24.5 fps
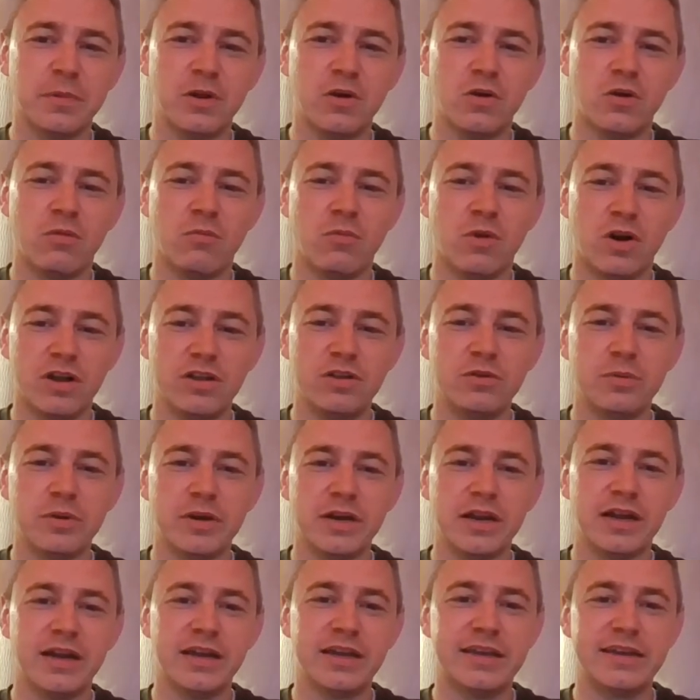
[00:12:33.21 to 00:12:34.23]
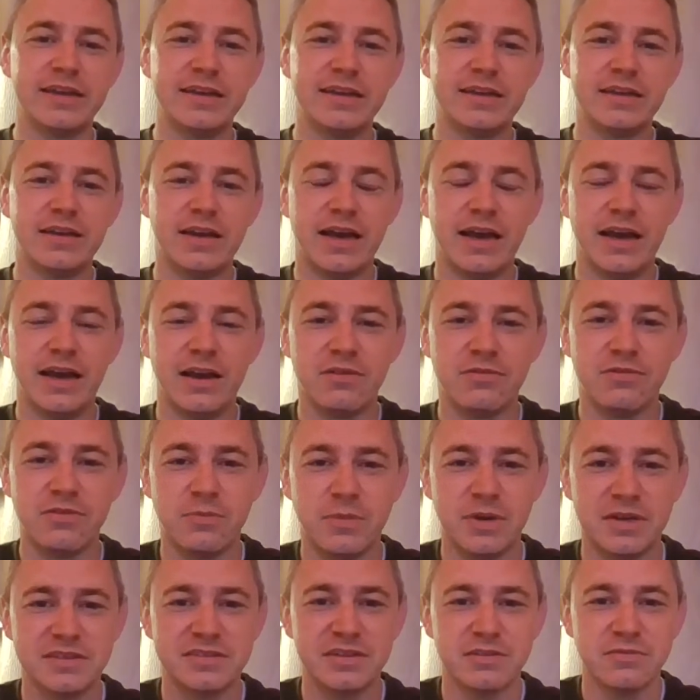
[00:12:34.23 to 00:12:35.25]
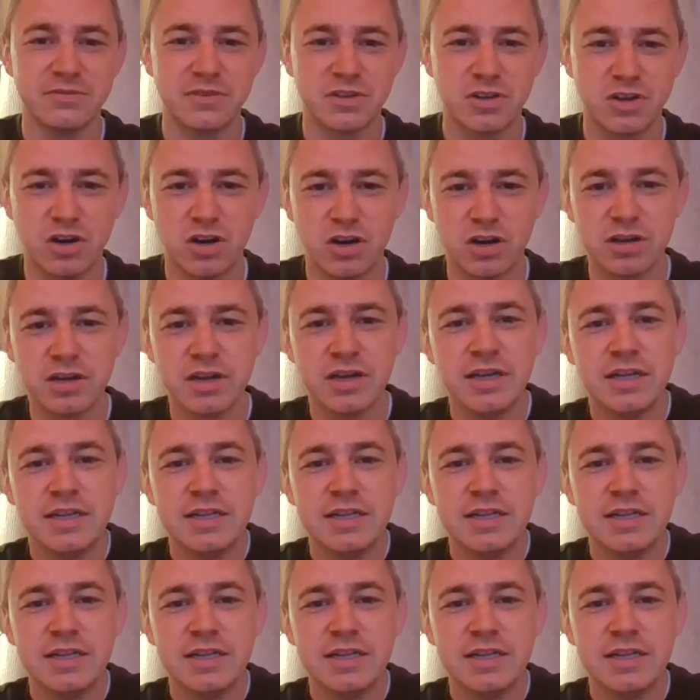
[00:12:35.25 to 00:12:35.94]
below on what you would like for myself to cook.